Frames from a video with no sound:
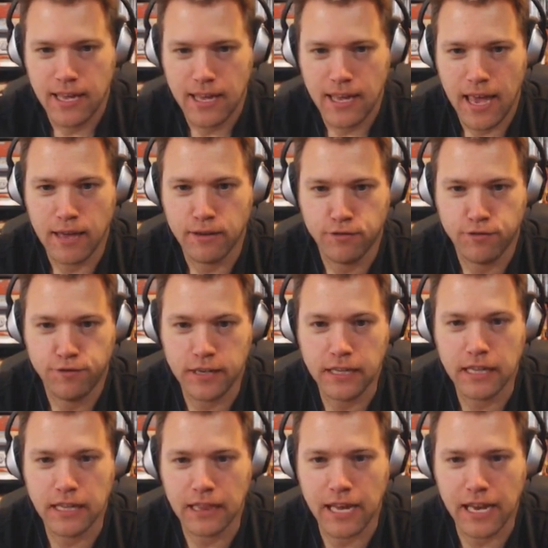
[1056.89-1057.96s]
and
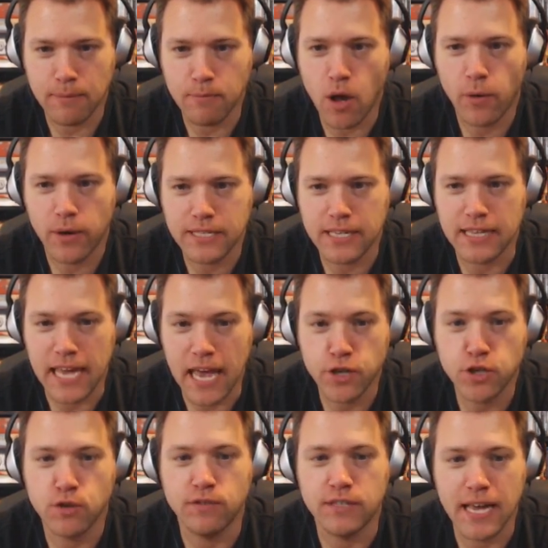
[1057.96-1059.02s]
feeling like I'm always at the
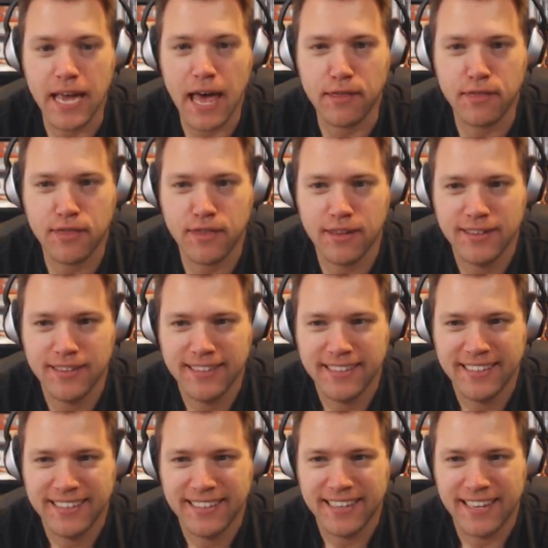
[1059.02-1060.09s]
edge of death
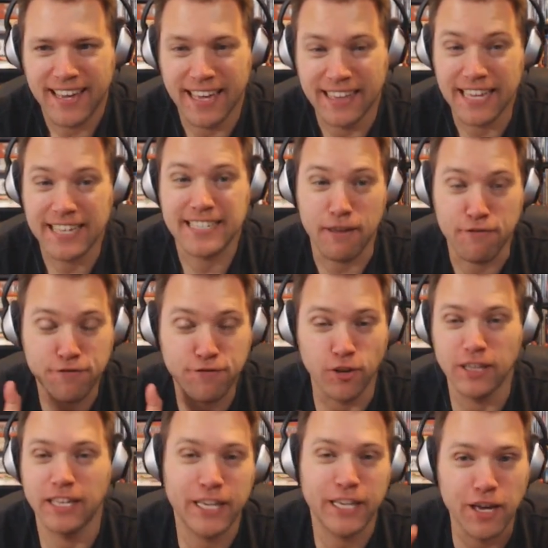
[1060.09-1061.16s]
unless I
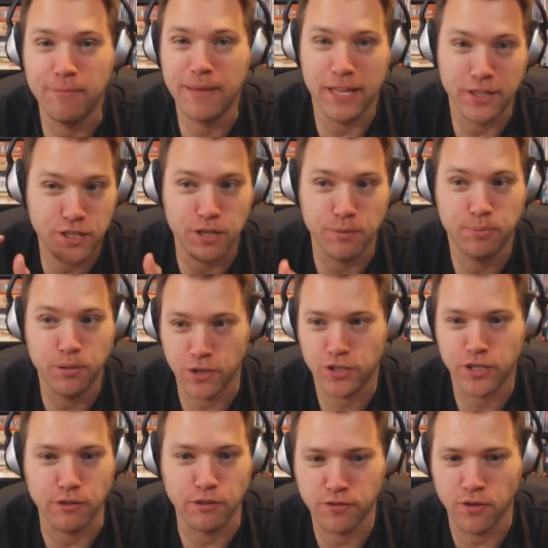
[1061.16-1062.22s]
fully commit to
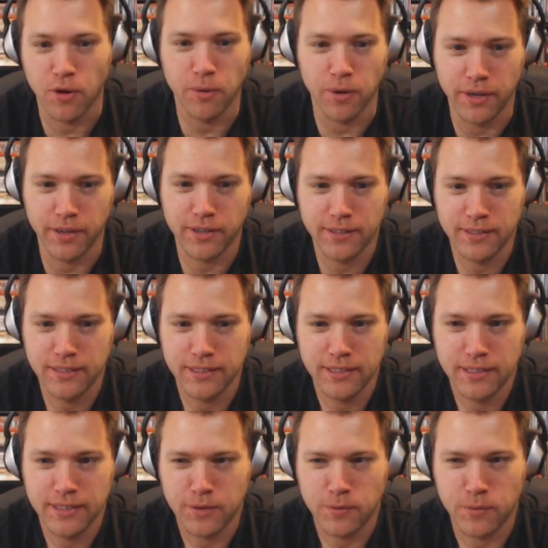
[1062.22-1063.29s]
pushing forward,
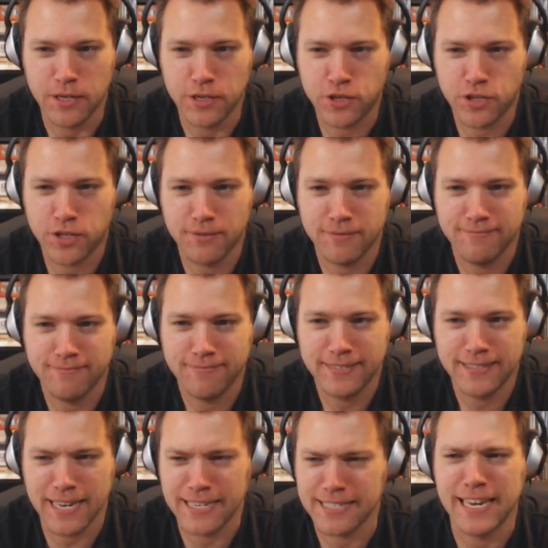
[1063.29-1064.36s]
which
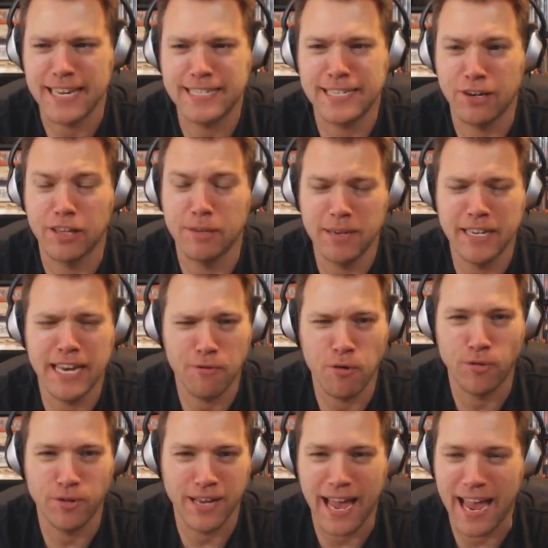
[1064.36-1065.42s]
doesn't necessarily mean I
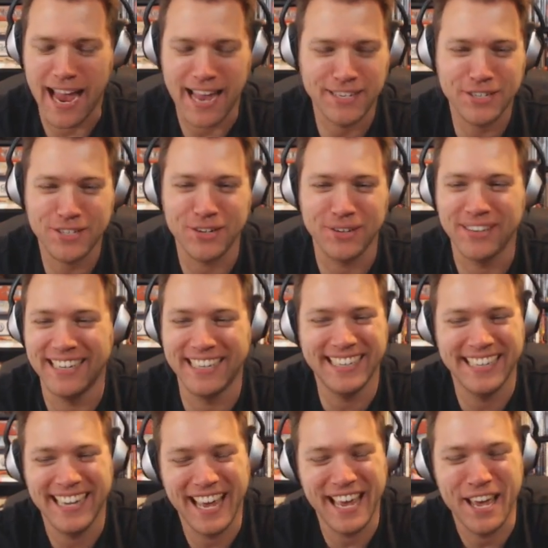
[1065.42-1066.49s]
won't die. I just don't
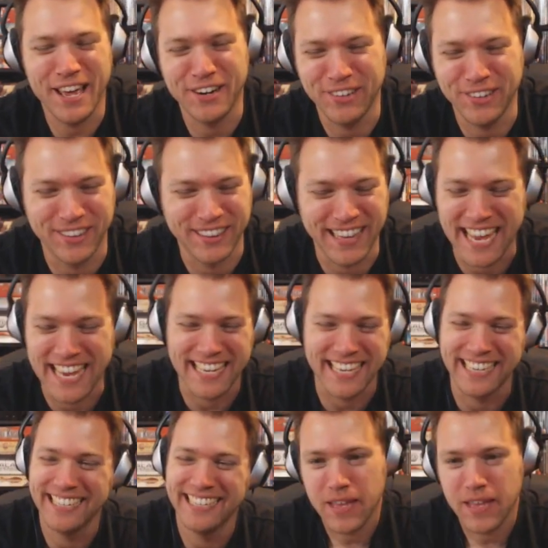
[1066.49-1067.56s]
I don't like
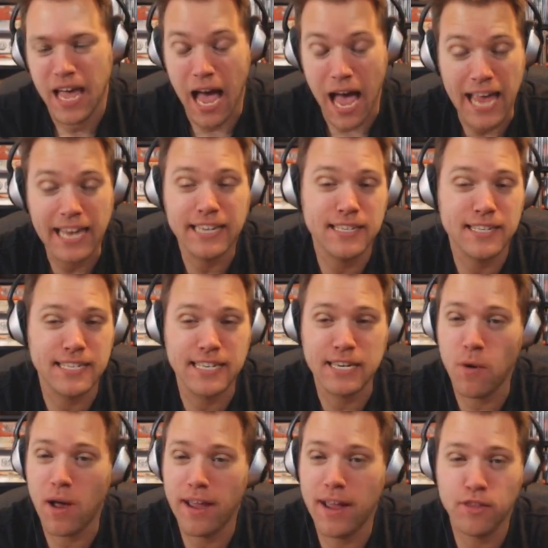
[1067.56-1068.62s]
it. I can see
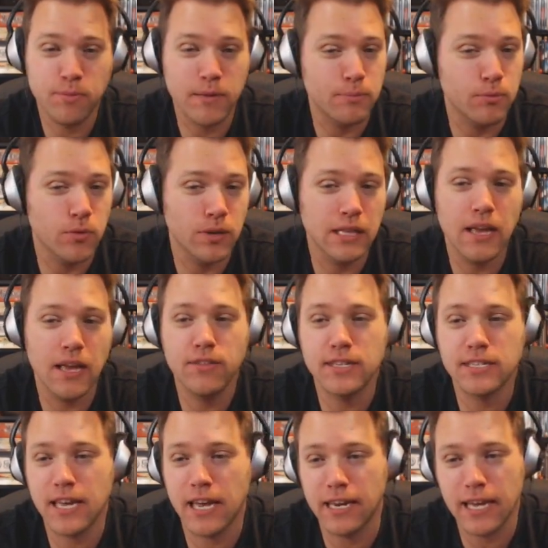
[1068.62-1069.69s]
why other people would love
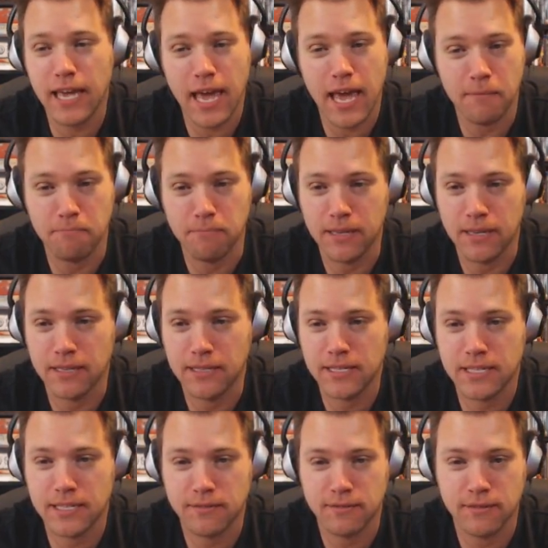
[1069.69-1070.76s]
this kind of game.
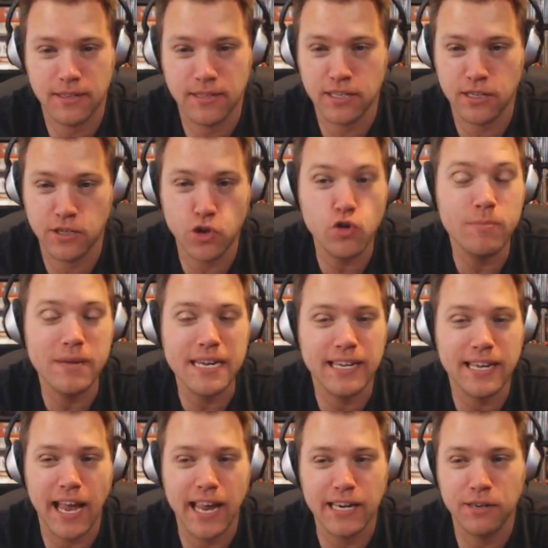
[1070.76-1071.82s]
It's a
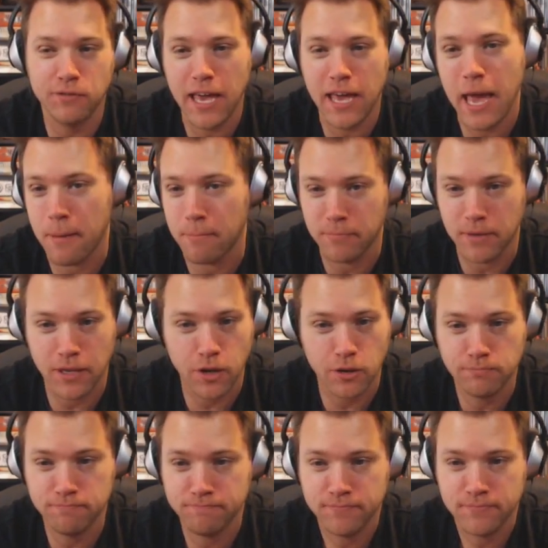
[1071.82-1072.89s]
Doomy kind of game, you
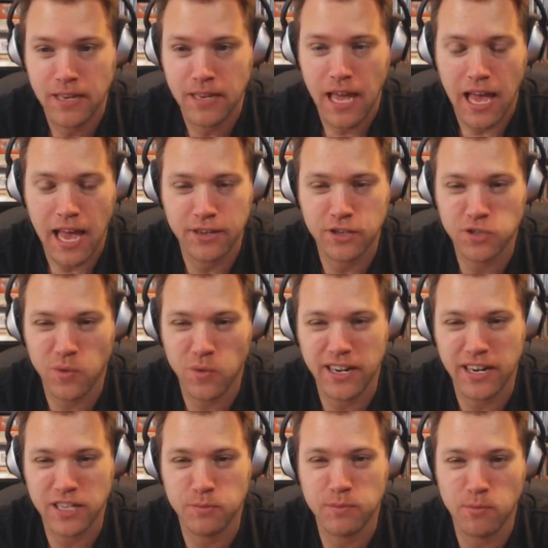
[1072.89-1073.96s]
know? I just
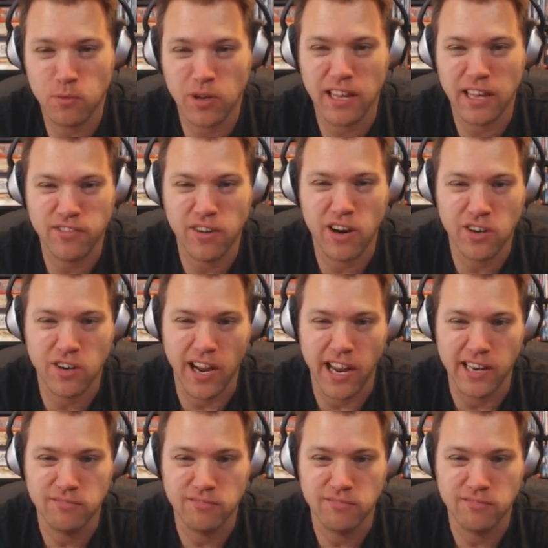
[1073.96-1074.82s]
wanted it to be more like Far Cry.